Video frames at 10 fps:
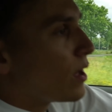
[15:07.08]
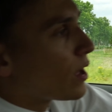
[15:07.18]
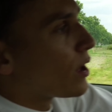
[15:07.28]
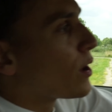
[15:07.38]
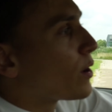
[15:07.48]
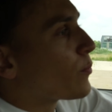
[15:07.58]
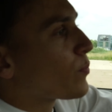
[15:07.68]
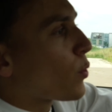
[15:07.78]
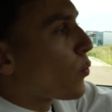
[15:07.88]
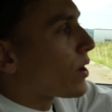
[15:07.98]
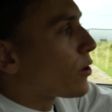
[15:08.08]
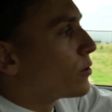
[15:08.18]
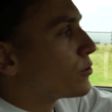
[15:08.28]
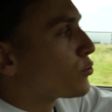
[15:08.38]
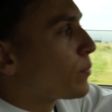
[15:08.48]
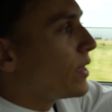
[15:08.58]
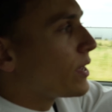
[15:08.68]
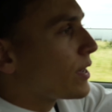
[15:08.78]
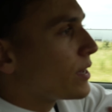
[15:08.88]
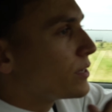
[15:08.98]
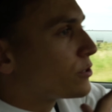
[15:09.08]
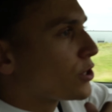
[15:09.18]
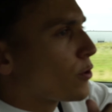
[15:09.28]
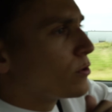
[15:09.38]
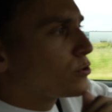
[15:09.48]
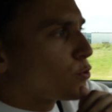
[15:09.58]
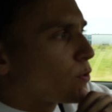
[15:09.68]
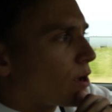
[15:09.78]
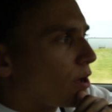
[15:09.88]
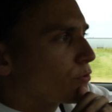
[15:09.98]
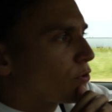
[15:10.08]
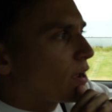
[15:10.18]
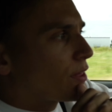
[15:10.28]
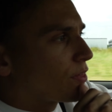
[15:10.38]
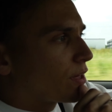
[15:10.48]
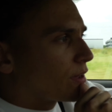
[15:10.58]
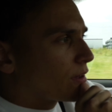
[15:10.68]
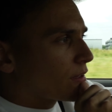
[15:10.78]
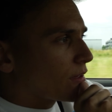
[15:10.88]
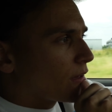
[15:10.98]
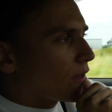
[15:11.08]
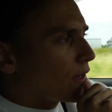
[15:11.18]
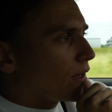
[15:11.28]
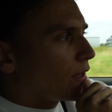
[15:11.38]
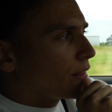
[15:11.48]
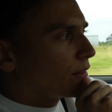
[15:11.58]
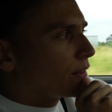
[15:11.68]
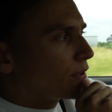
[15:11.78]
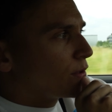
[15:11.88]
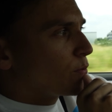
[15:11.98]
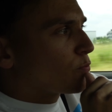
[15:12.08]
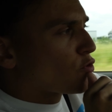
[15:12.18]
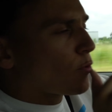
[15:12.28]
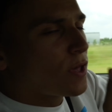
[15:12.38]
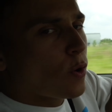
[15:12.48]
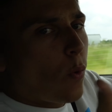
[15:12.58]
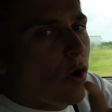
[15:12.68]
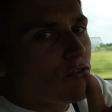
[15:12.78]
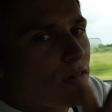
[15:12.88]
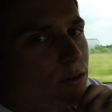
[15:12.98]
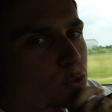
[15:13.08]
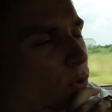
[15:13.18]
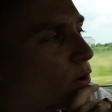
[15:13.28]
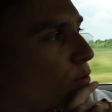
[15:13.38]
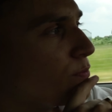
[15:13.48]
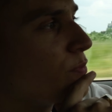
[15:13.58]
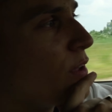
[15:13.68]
We're going to make a 0 to 100, I think, and probably a walk around as well.